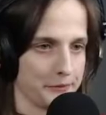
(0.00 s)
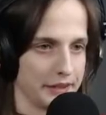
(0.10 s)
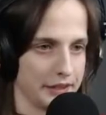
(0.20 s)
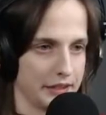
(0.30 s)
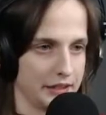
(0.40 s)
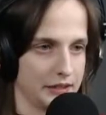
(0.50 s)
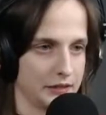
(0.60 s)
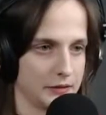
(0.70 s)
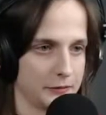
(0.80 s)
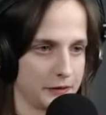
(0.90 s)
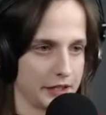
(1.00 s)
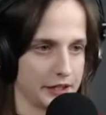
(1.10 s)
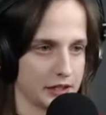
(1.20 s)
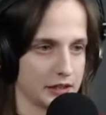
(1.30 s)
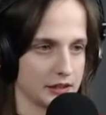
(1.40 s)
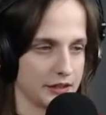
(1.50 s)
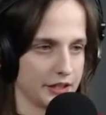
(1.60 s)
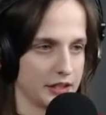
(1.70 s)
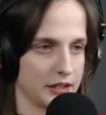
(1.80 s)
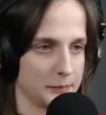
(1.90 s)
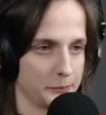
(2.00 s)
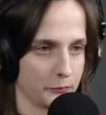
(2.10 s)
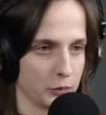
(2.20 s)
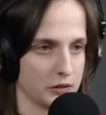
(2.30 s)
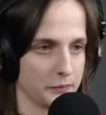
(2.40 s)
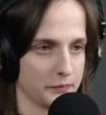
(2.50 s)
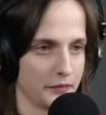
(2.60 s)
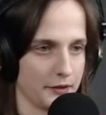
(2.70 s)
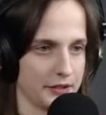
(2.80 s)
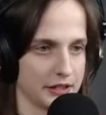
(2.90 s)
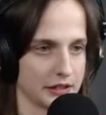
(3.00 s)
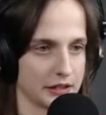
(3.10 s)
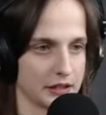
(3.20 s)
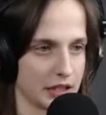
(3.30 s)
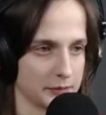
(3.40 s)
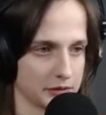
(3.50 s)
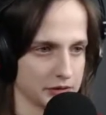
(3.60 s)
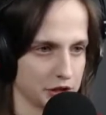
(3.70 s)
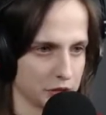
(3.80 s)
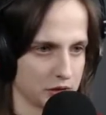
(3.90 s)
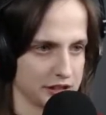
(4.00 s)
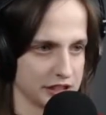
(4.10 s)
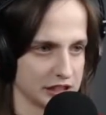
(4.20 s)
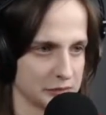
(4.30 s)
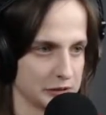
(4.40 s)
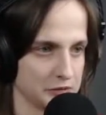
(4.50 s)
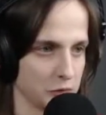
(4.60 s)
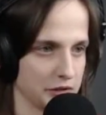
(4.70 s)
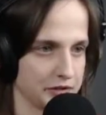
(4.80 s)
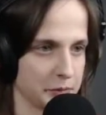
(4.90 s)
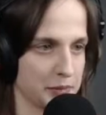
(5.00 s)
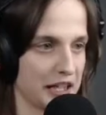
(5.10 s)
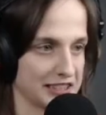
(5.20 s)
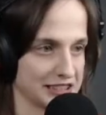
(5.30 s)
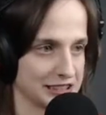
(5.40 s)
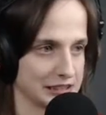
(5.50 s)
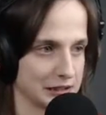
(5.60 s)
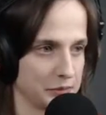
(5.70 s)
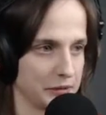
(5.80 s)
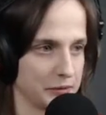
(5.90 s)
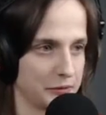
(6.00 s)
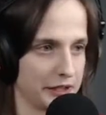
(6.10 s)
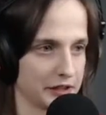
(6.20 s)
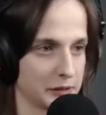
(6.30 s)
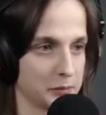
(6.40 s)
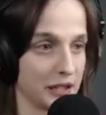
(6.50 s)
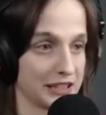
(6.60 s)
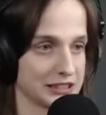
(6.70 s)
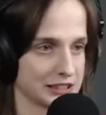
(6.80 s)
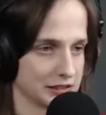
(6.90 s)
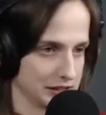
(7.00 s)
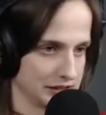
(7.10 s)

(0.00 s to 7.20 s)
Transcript: And fire the, well, thing. I'm not really sure what it is, but, well, the blast. We have to fire the blast.